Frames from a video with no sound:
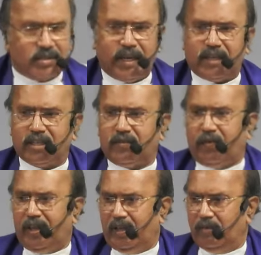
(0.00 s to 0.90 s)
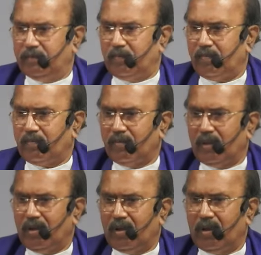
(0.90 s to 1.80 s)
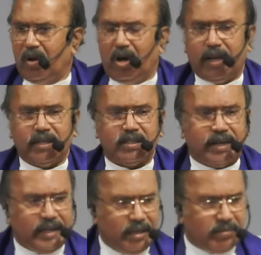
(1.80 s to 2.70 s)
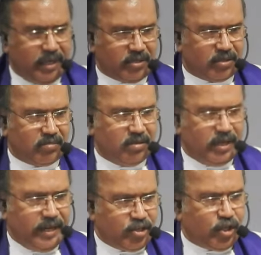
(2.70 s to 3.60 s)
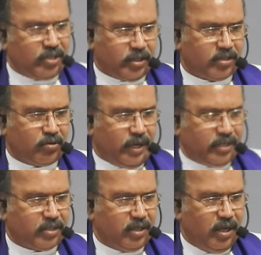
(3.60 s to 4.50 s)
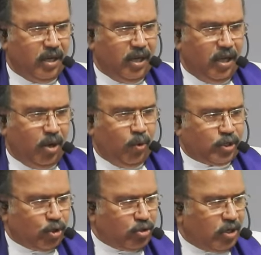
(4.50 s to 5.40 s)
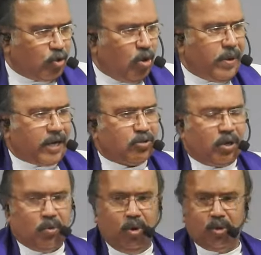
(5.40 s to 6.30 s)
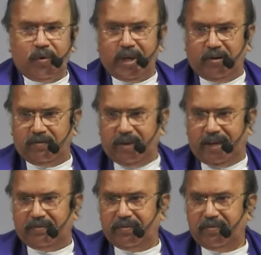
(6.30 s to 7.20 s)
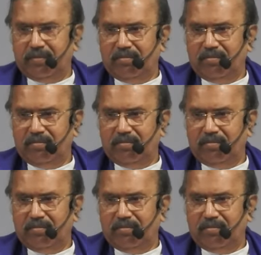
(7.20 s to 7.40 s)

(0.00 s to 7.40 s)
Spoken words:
set us free. God has redeemed us in Jesus Christ. We should not go back to our old way of life.